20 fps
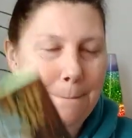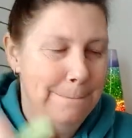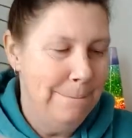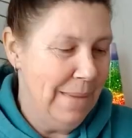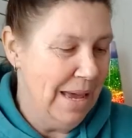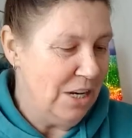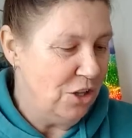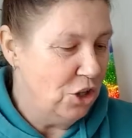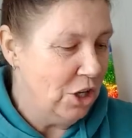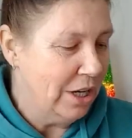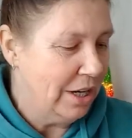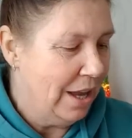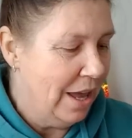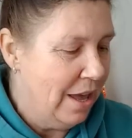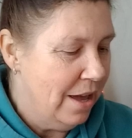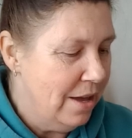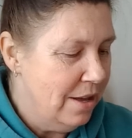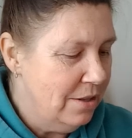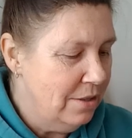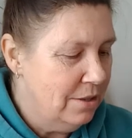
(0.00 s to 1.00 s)
Magic
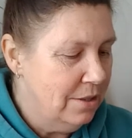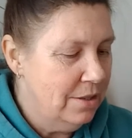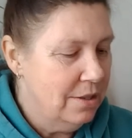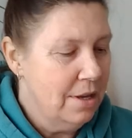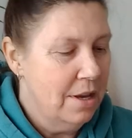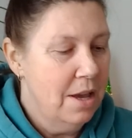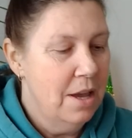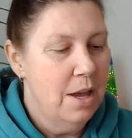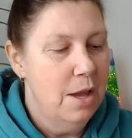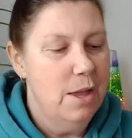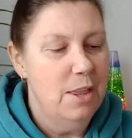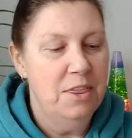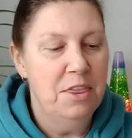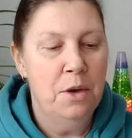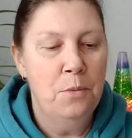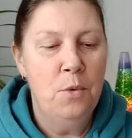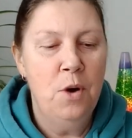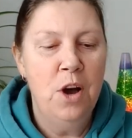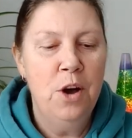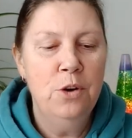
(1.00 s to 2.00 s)
cards,
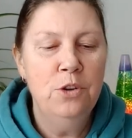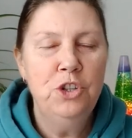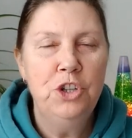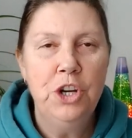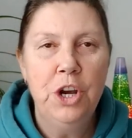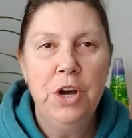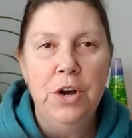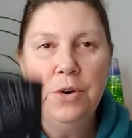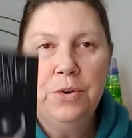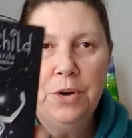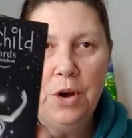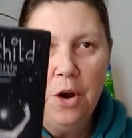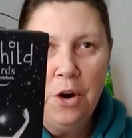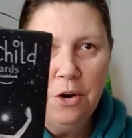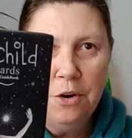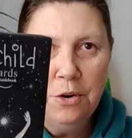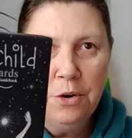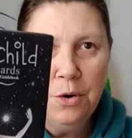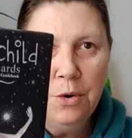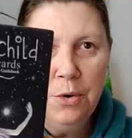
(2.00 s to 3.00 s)
the Wild Child
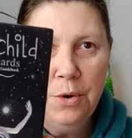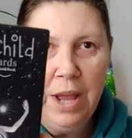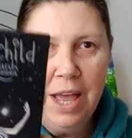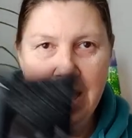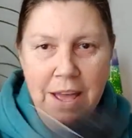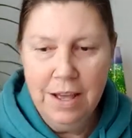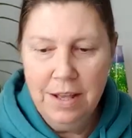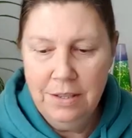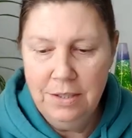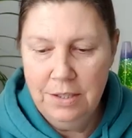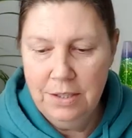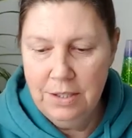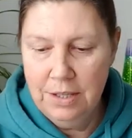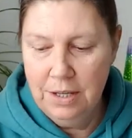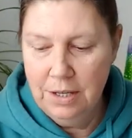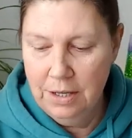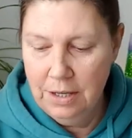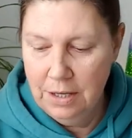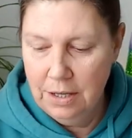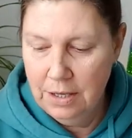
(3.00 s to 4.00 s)
Oracle cards,
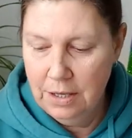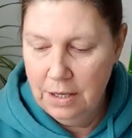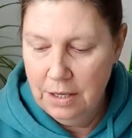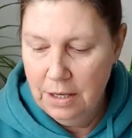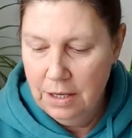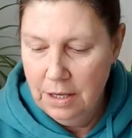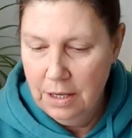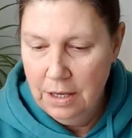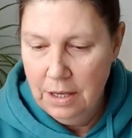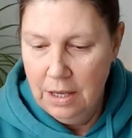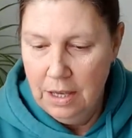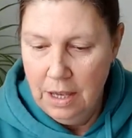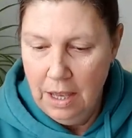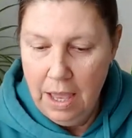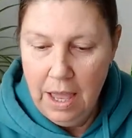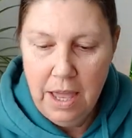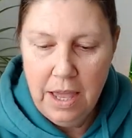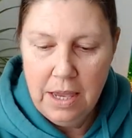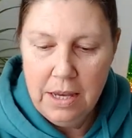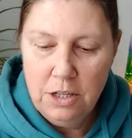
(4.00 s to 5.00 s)

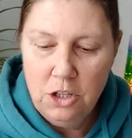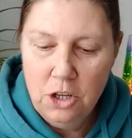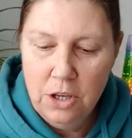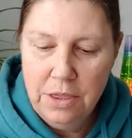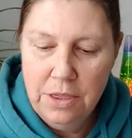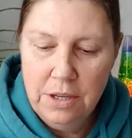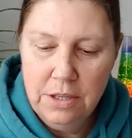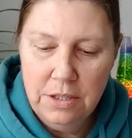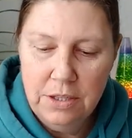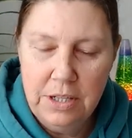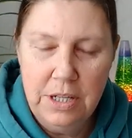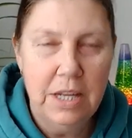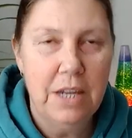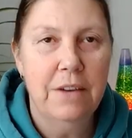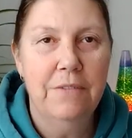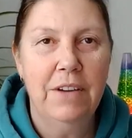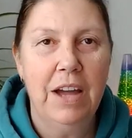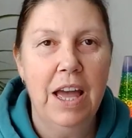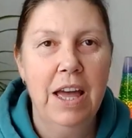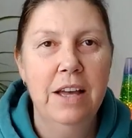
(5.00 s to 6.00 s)
and this deck
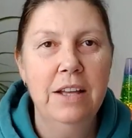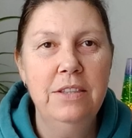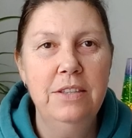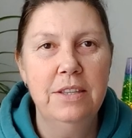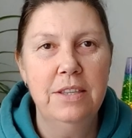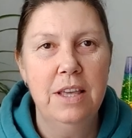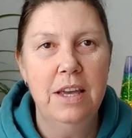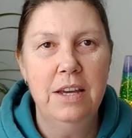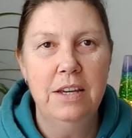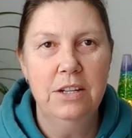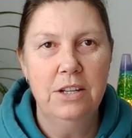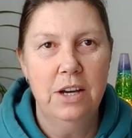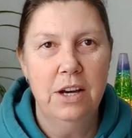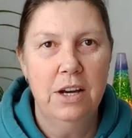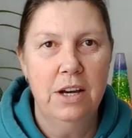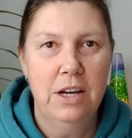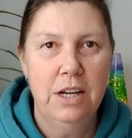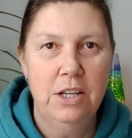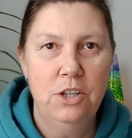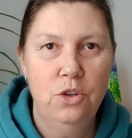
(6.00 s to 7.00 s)
of cards that
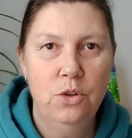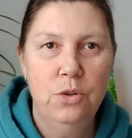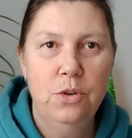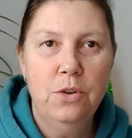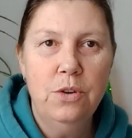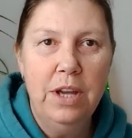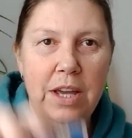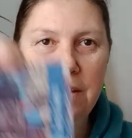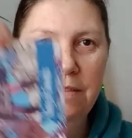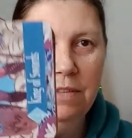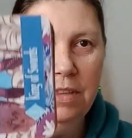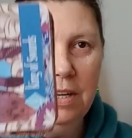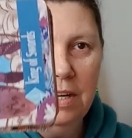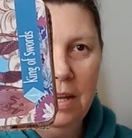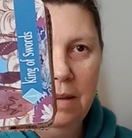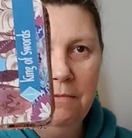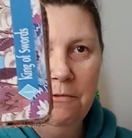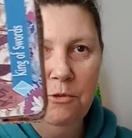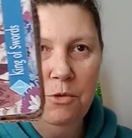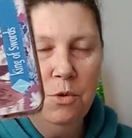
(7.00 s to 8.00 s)
I do not have the
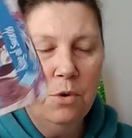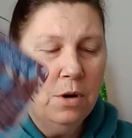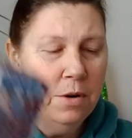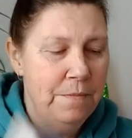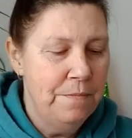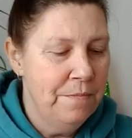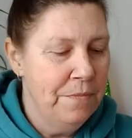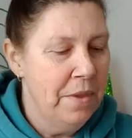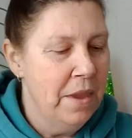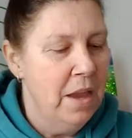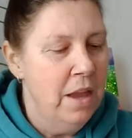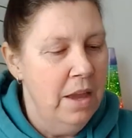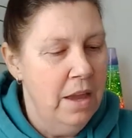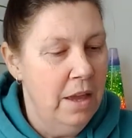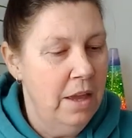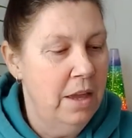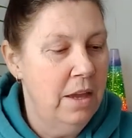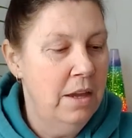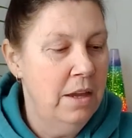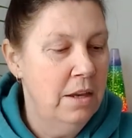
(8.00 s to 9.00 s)
name for.
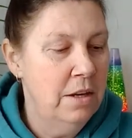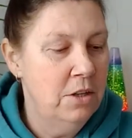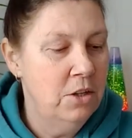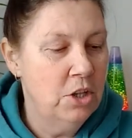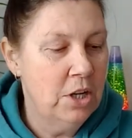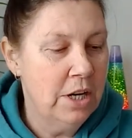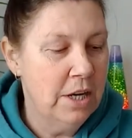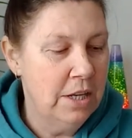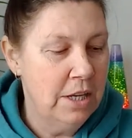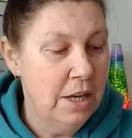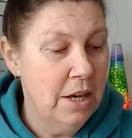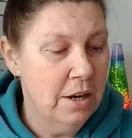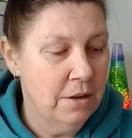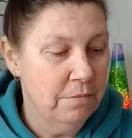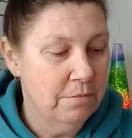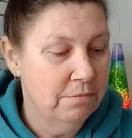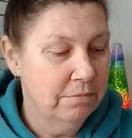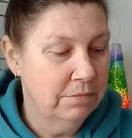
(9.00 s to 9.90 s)
And yeah,